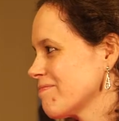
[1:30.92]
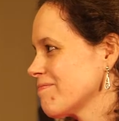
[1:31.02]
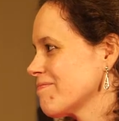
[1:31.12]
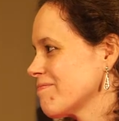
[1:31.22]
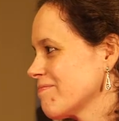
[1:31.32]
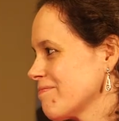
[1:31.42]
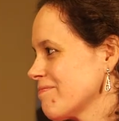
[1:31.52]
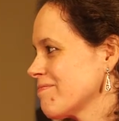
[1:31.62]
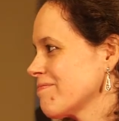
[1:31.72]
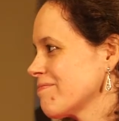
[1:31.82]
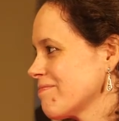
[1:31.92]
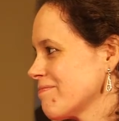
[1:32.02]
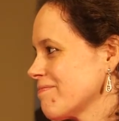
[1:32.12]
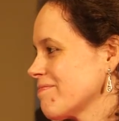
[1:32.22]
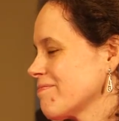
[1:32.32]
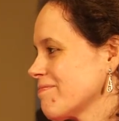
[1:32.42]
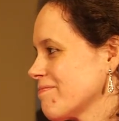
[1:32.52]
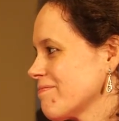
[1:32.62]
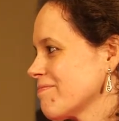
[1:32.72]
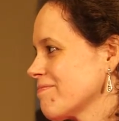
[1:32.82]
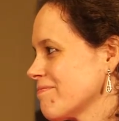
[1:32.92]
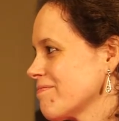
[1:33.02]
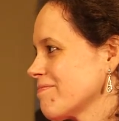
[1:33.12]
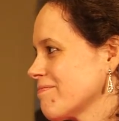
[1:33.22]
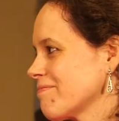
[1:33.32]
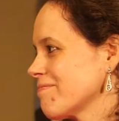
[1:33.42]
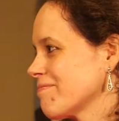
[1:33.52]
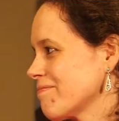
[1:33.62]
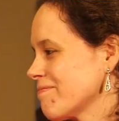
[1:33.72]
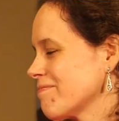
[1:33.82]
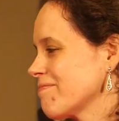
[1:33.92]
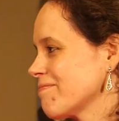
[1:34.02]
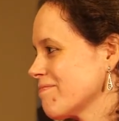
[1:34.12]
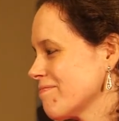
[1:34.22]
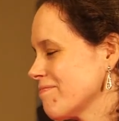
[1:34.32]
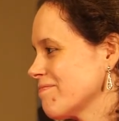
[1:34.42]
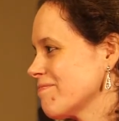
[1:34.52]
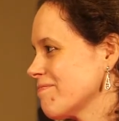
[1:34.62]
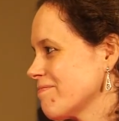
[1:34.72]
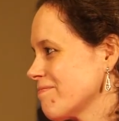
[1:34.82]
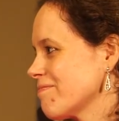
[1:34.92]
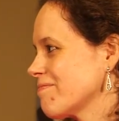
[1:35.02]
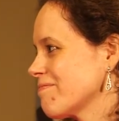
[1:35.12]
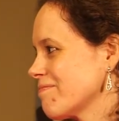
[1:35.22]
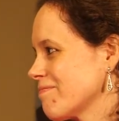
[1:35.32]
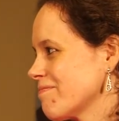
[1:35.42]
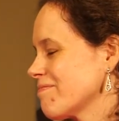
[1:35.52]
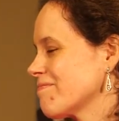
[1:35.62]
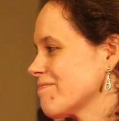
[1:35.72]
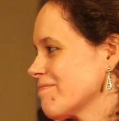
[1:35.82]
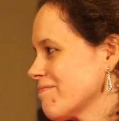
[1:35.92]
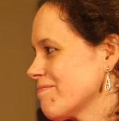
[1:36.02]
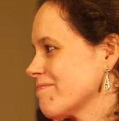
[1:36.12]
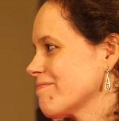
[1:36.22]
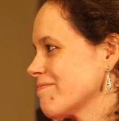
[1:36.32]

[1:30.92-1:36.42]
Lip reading: This person isn't speaking.